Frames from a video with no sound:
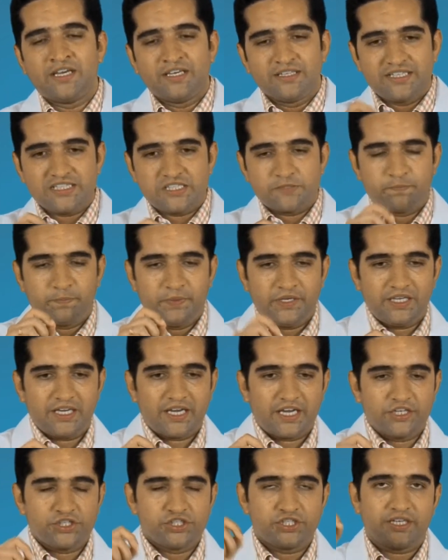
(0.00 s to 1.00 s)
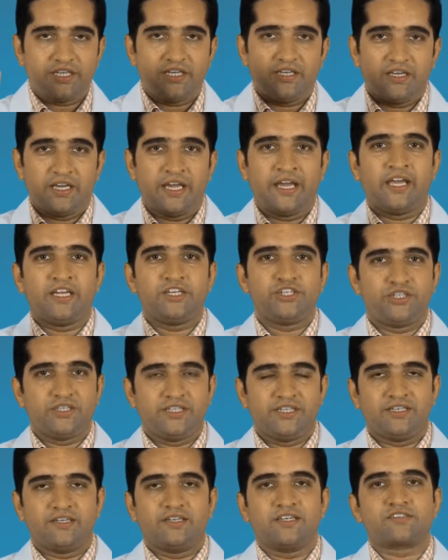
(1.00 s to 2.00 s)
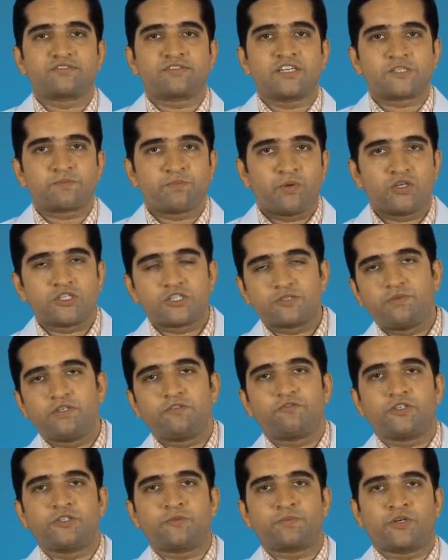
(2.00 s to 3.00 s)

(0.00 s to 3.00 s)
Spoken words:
This PIGA gene is responsible for the